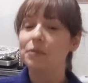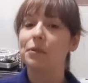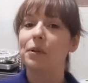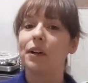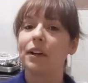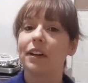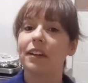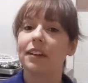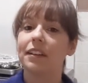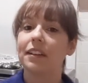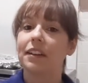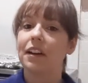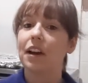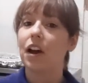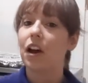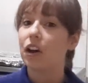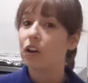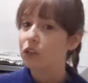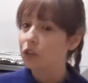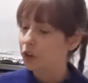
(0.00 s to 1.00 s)
what
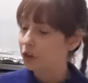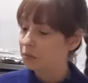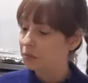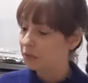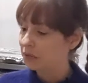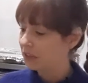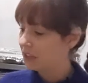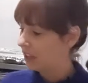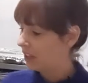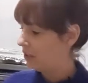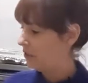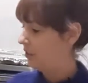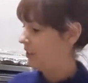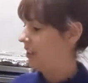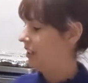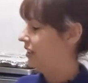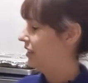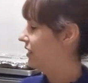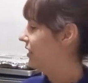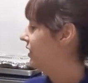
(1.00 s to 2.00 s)
au gratin potatoes
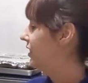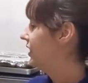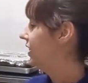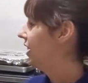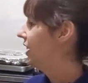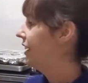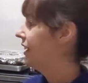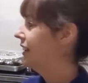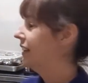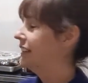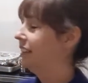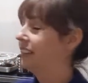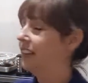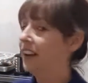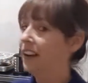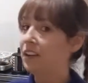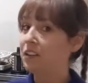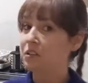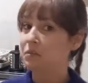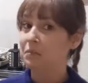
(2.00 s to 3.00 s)
is and
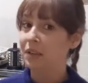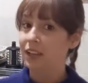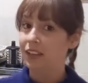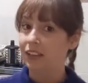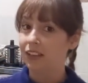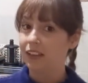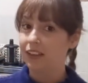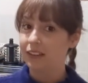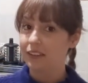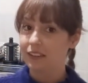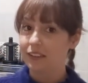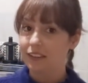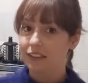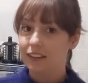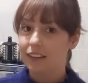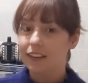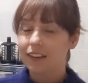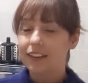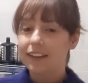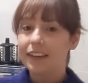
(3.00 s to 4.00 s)
how to make it,
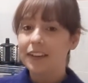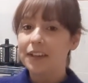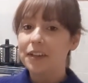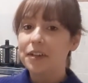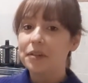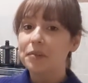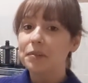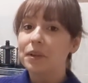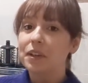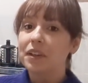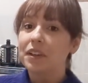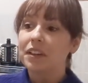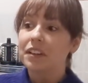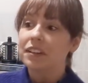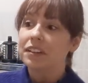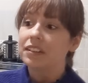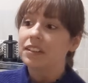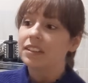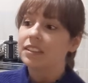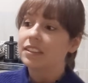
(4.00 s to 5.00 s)

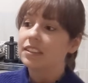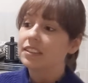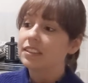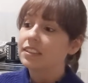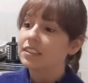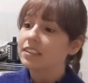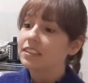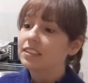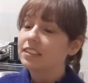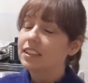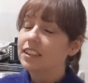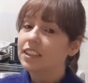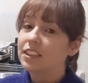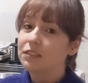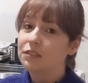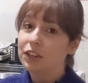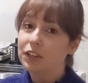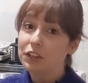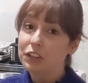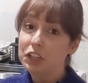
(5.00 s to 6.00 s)
because
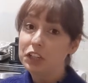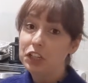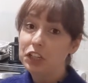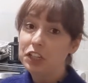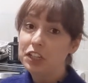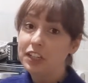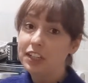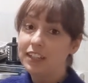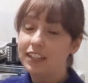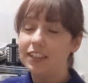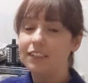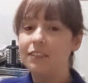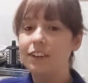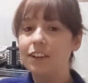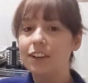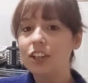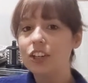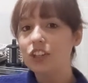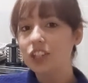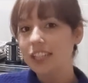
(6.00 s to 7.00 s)
it's very good, it's
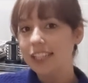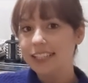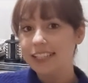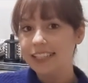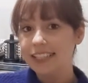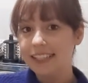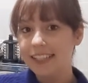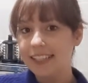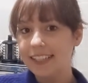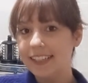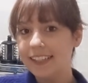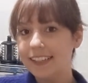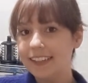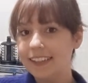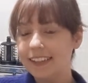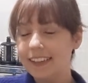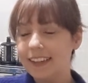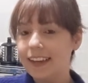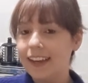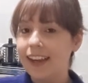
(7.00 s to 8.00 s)
very cheesy,
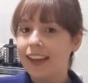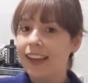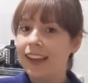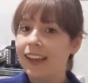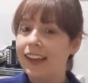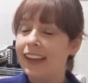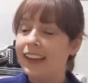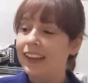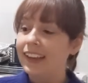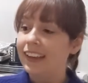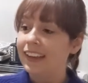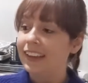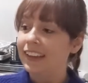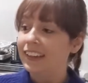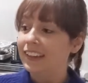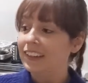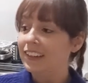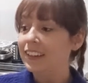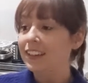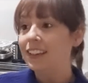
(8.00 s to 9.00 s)

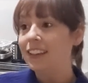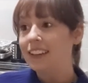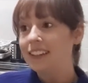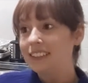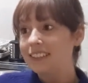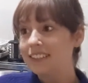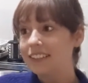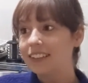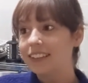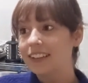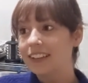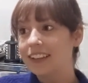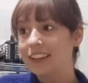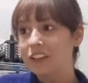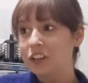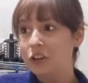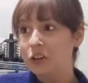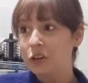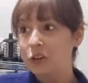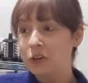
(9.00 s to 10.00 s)
and yes, I
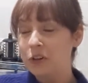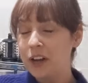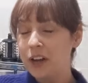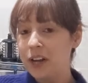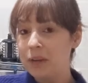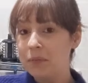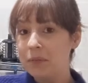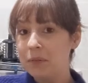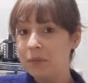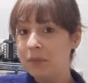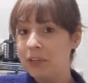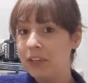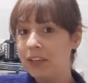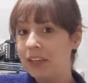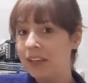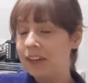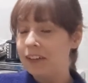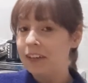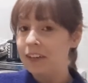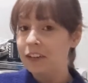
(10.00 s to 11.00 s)
know I've been
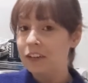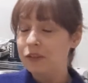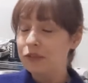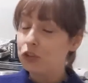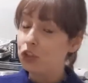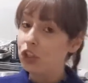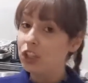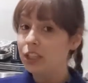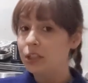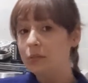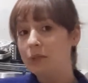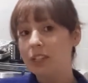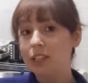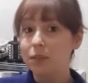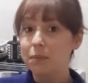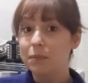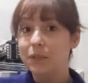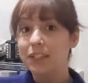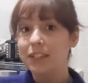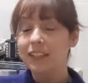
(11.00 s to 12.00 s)
making a lot of cheesy
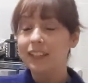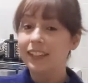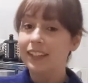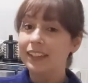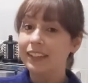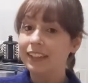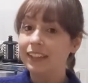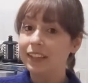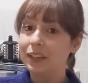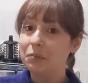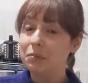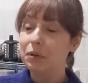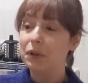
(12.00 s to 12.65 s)
recipes lately,